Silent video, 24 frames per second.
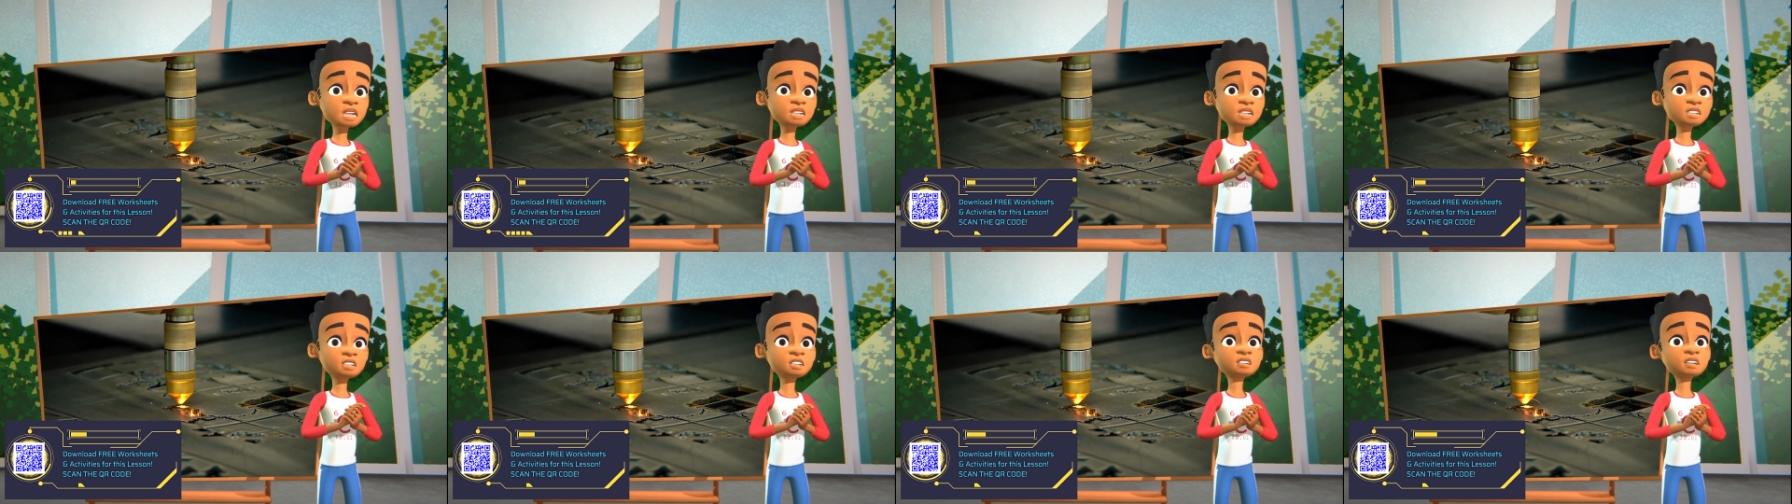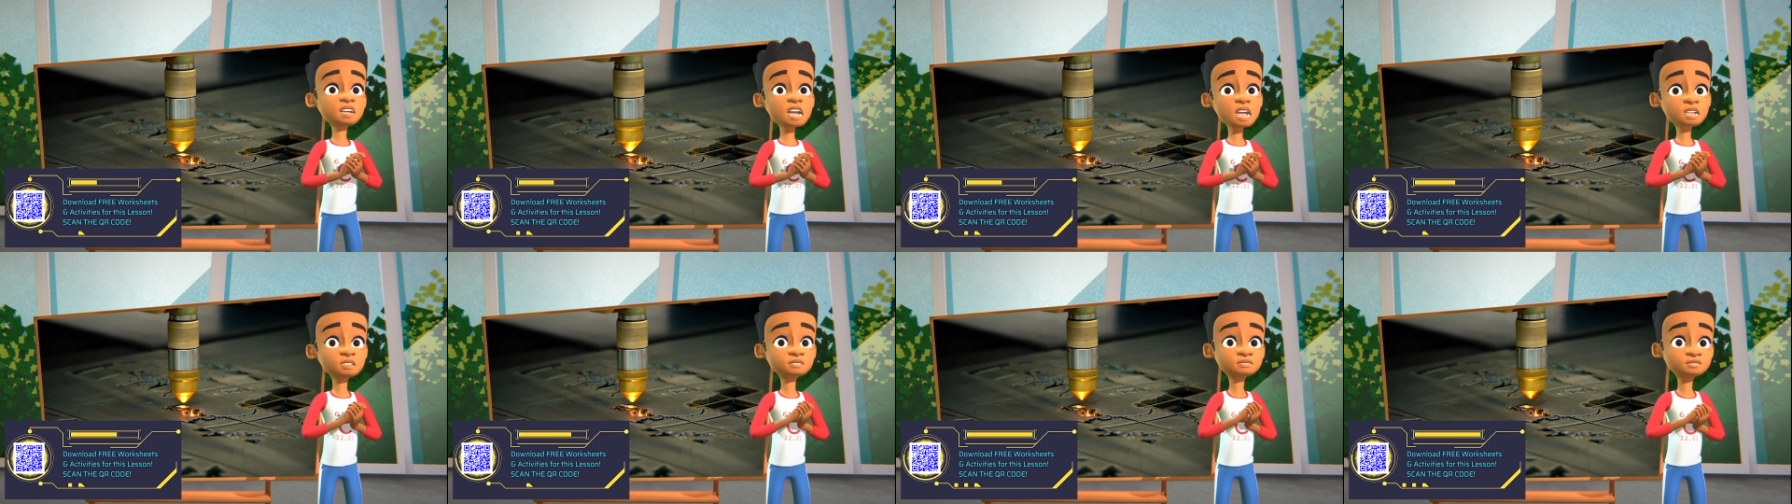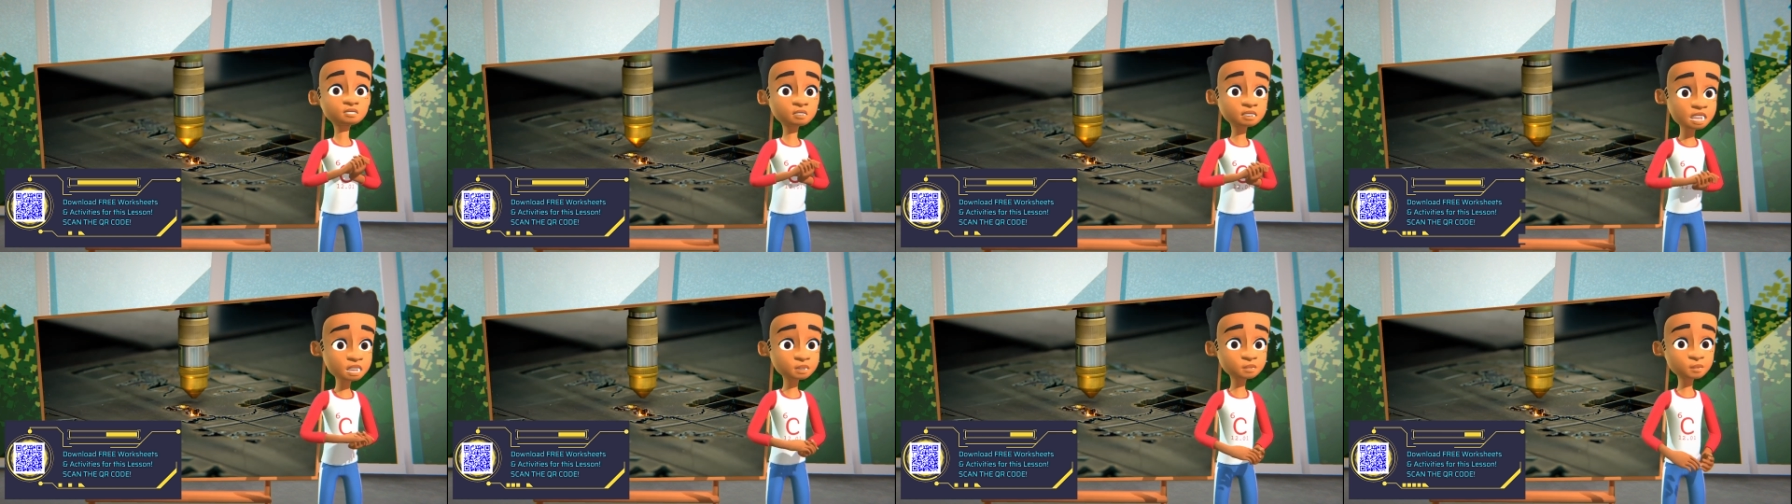in our
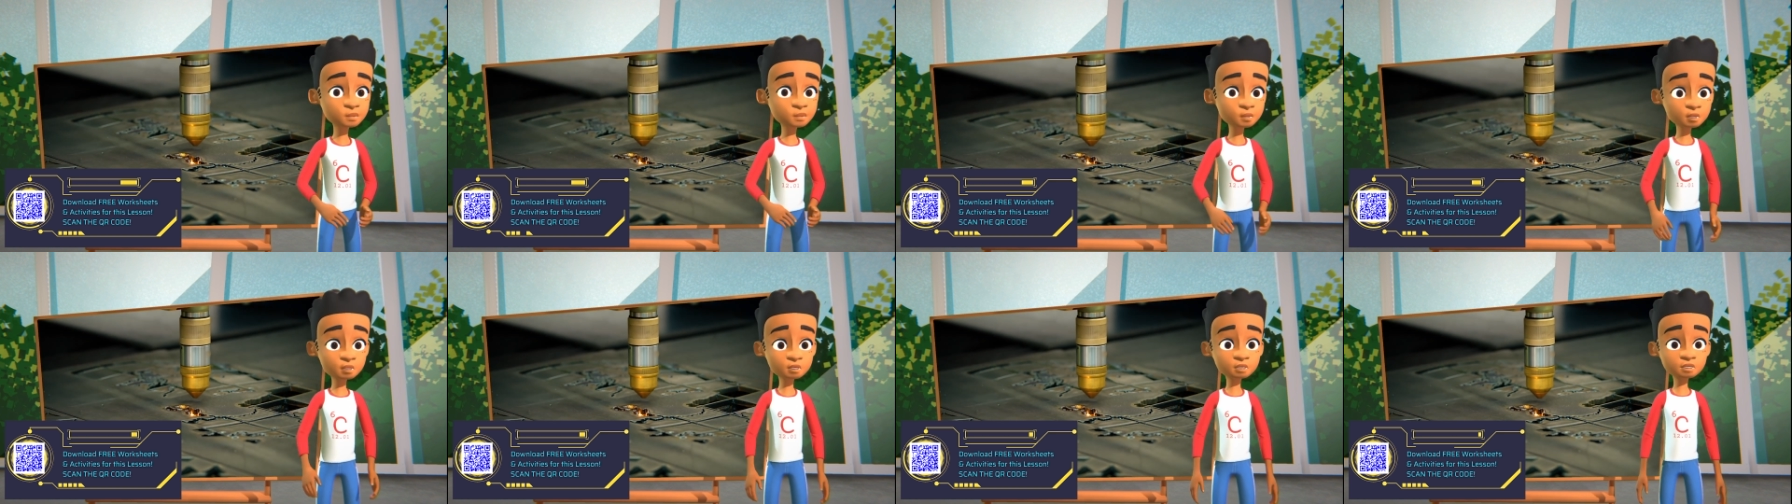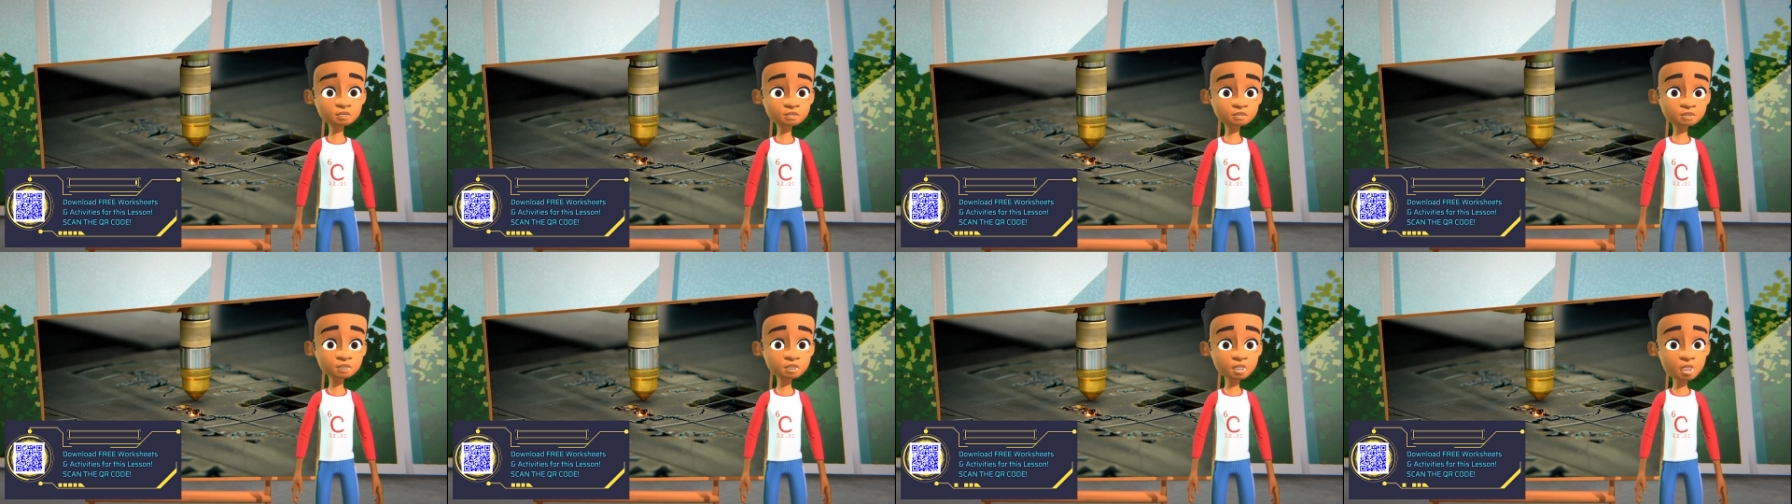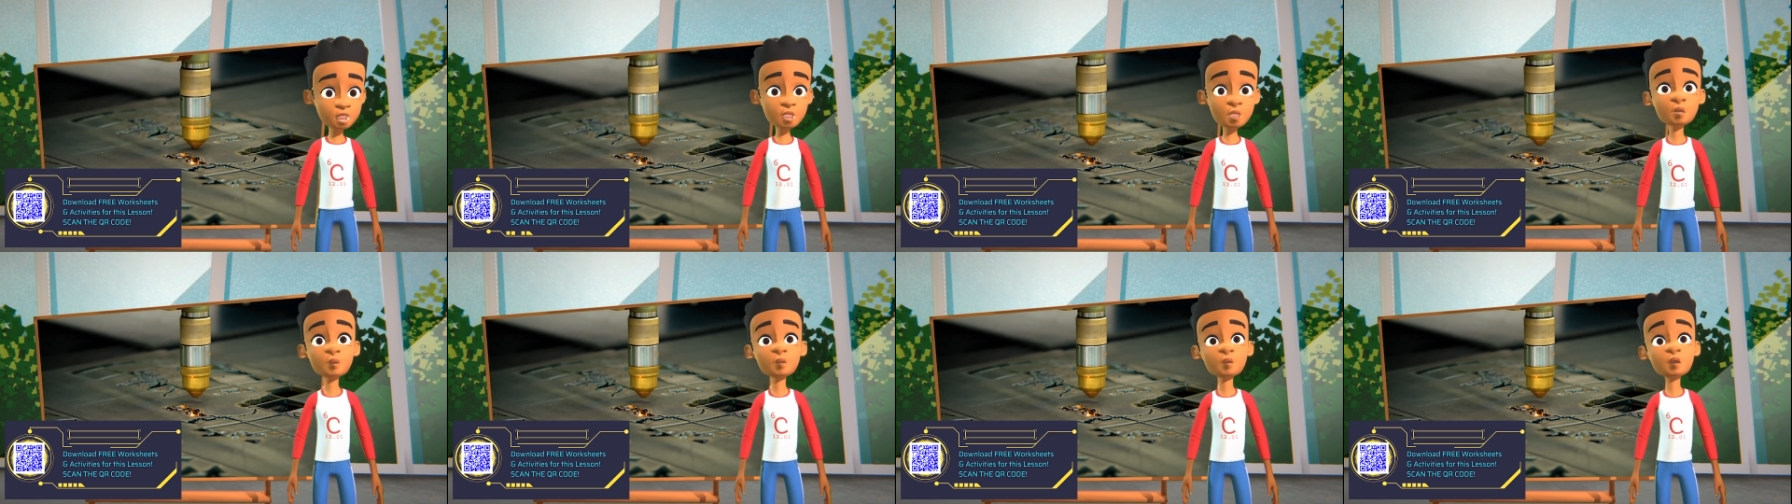everyday world?
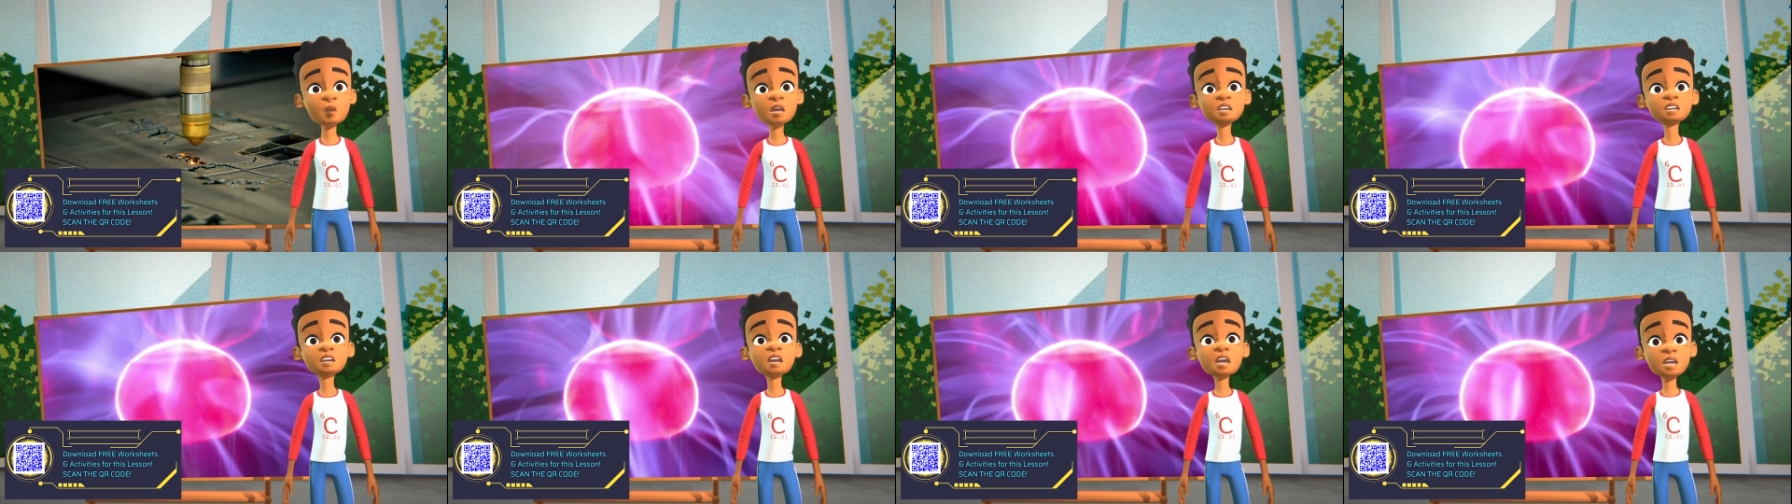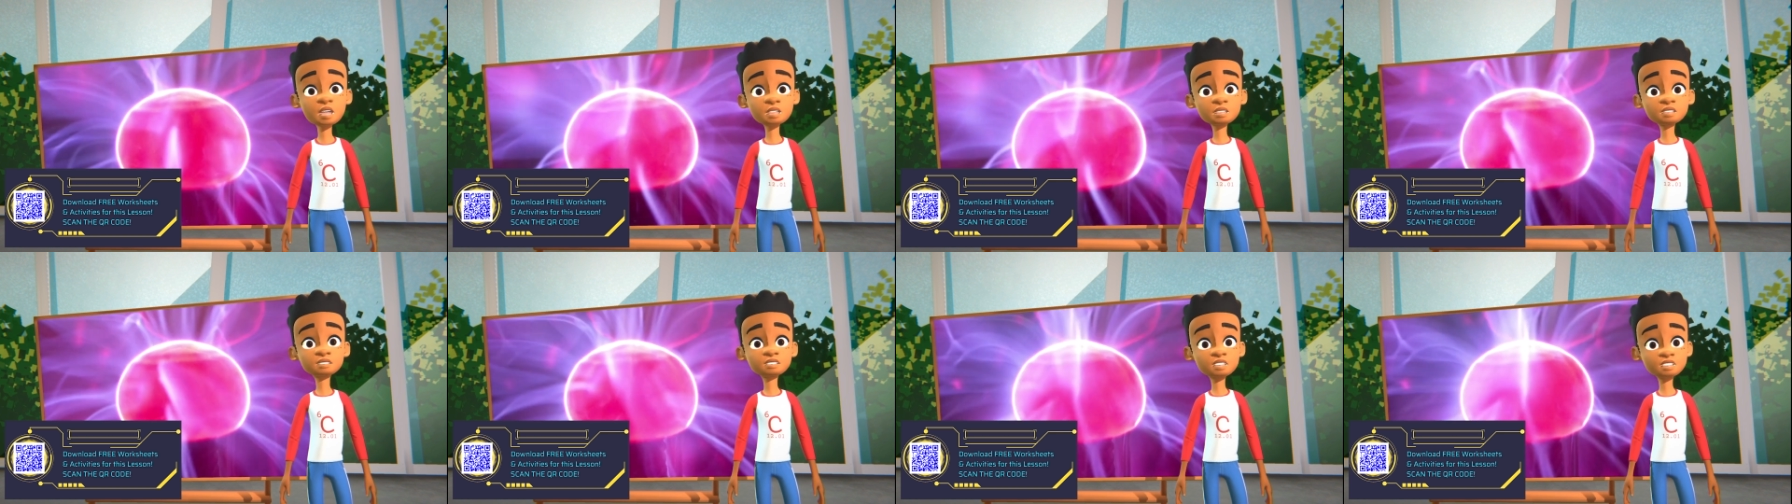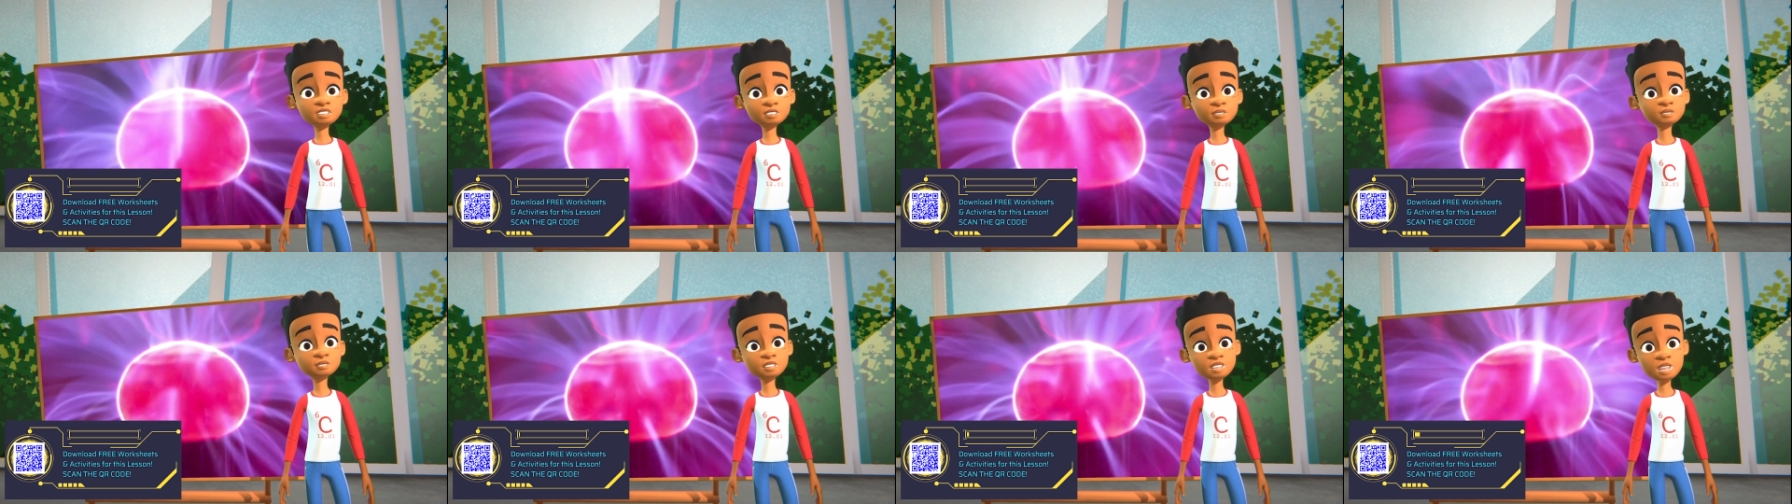What are
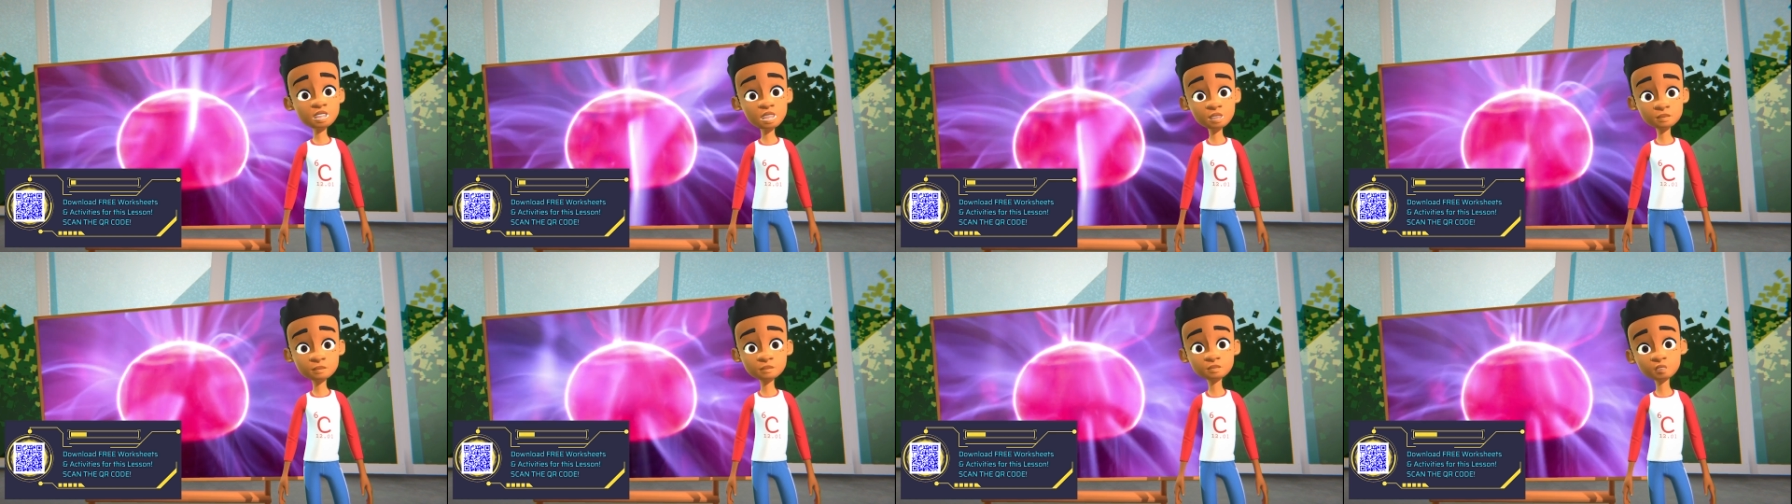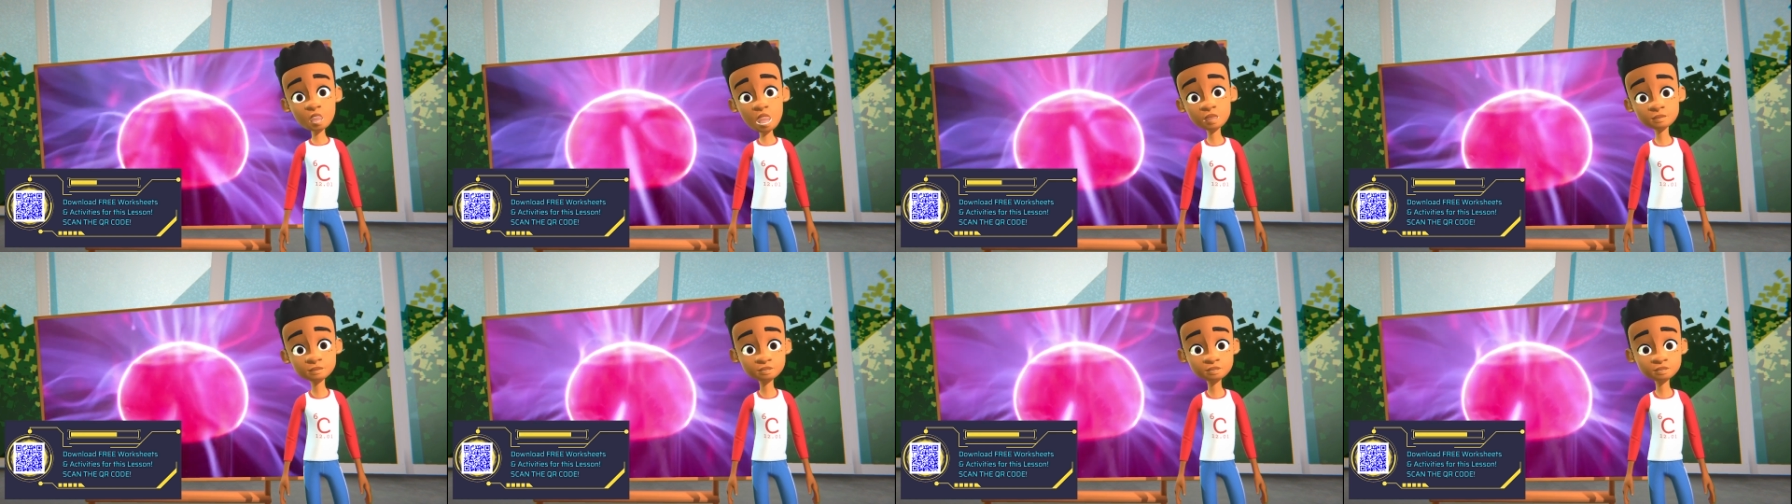the unique